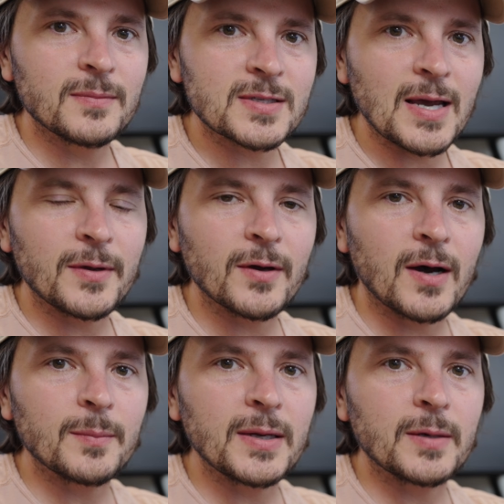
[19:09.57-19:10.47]

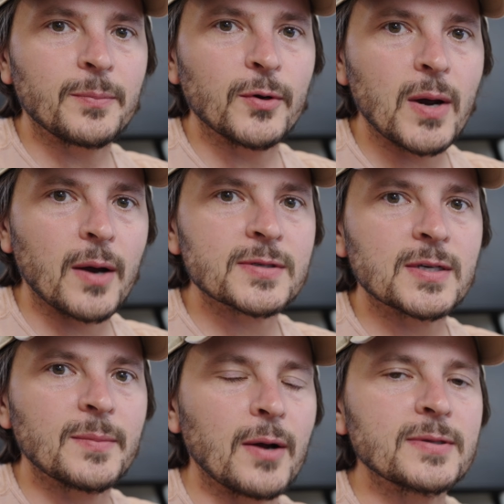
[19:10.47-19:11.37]
semi-automated brew house
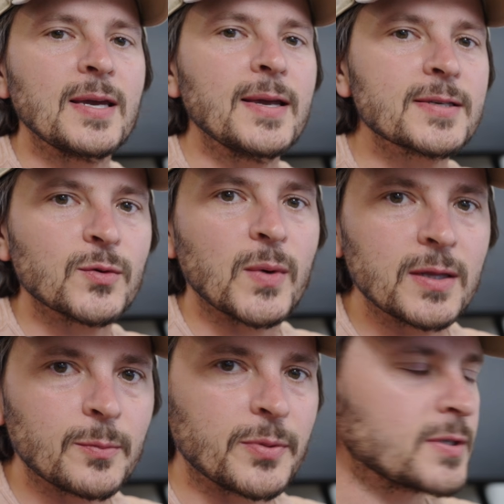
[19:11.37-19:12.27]
somehow takes away
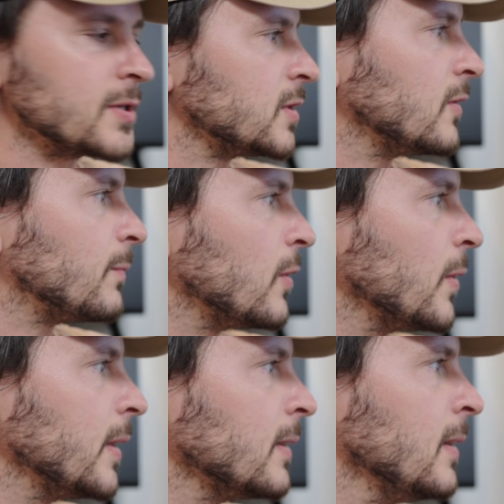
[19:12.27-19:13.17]
the precision of
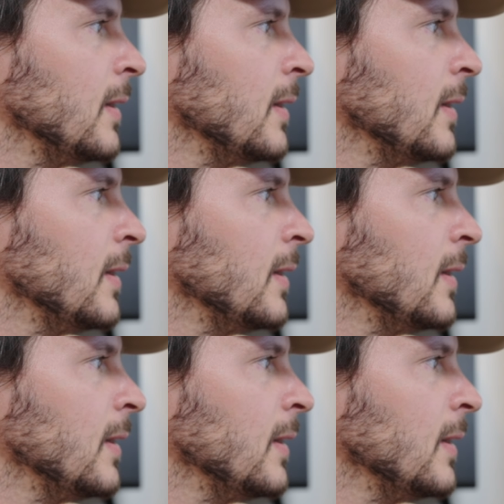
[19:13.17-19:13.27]
brewing.